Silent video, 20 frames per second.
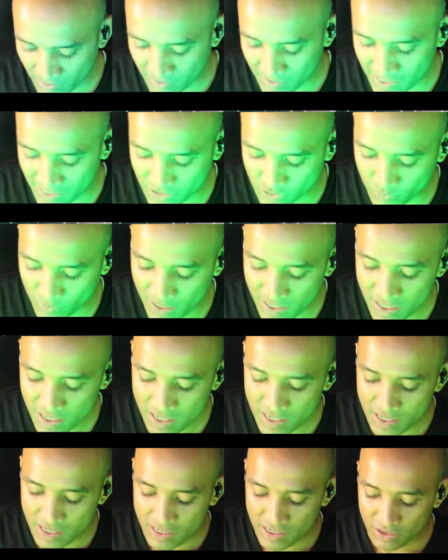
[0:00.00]
That's why
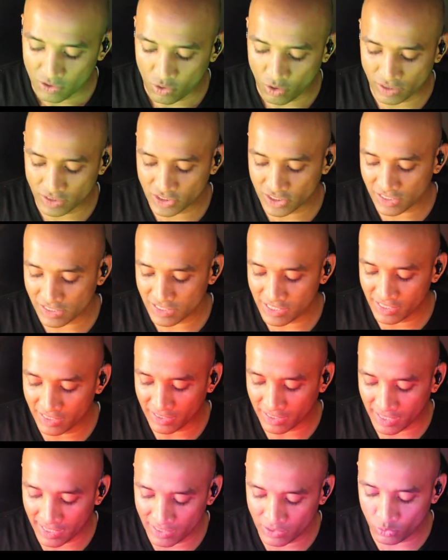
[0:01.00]
consciously
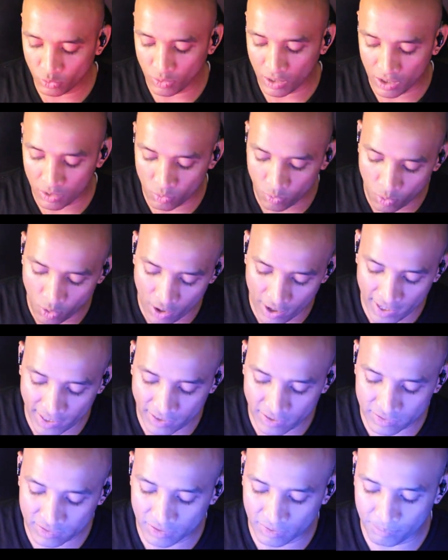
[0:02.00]
try to
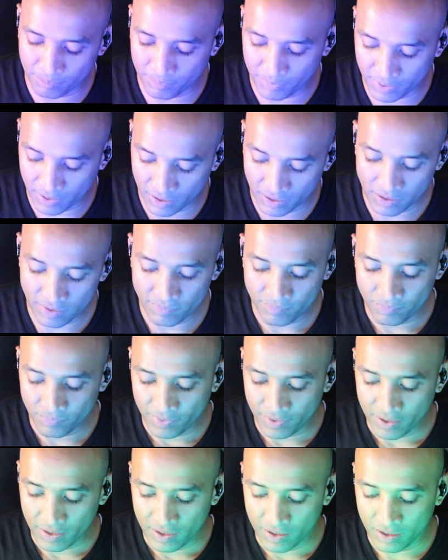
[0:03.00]
avoid the per
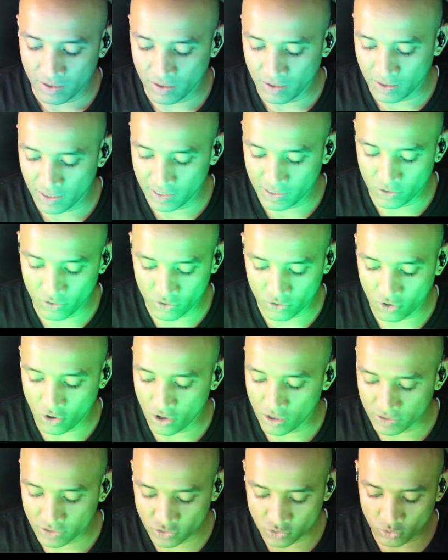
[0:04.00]
in your
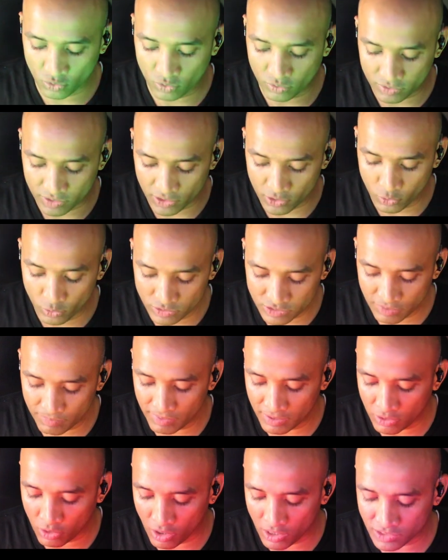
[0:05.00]
chords. So the
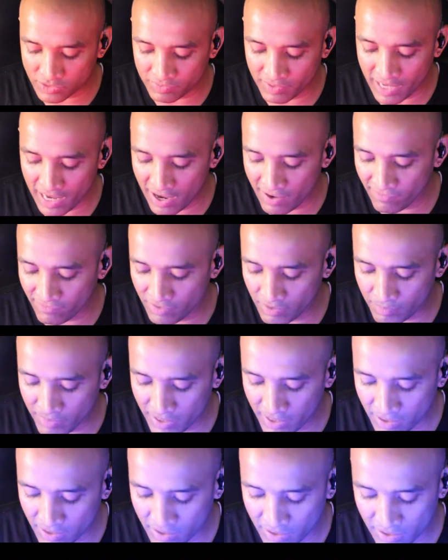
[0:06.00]
usable chords we have will
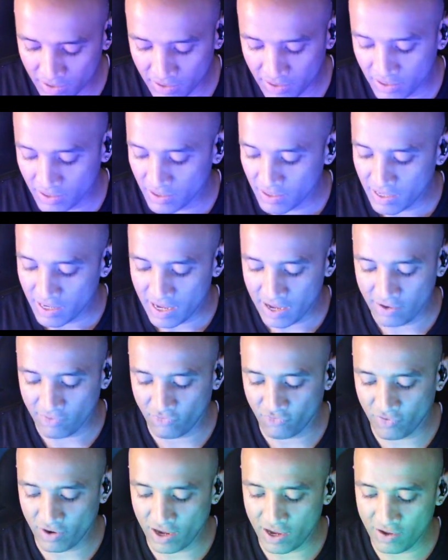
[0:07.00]
be a
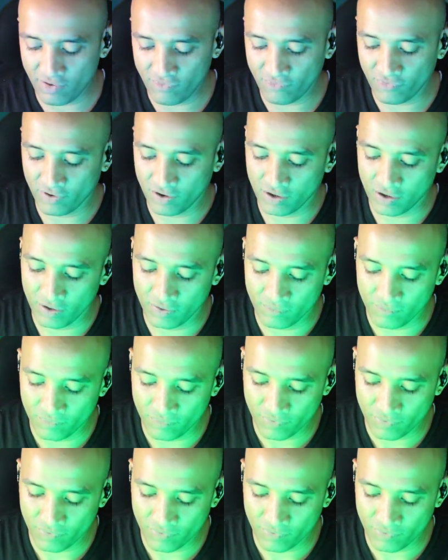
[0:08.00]
F5,